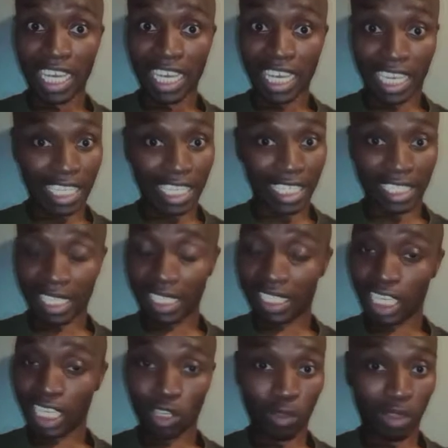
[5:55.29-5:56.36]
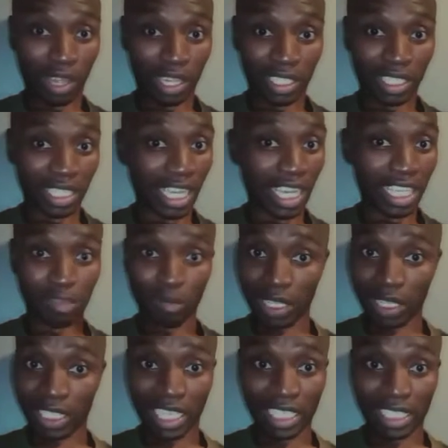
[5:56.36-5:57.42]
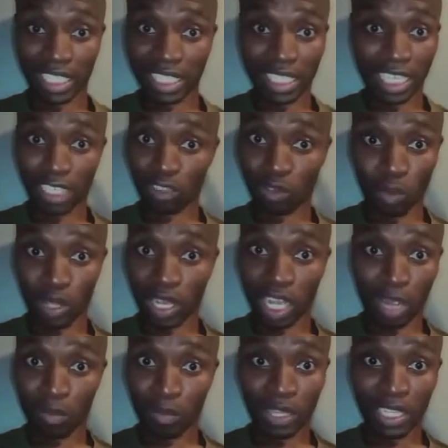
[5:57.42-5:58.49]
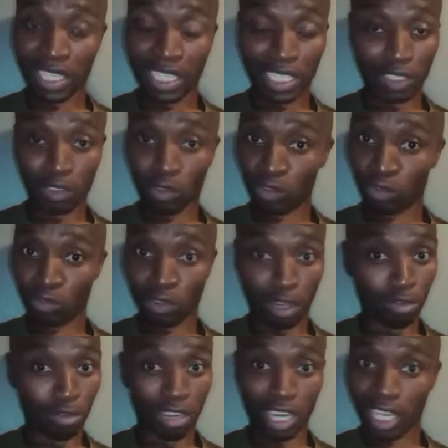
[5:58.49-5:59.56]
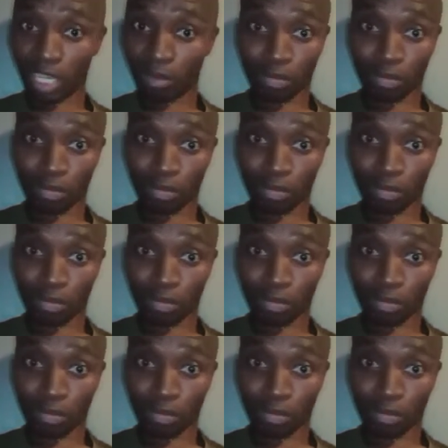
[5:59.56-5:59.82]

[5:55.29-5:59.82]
And as I tell you that, as much as this thing is going up, it's just gonna look like a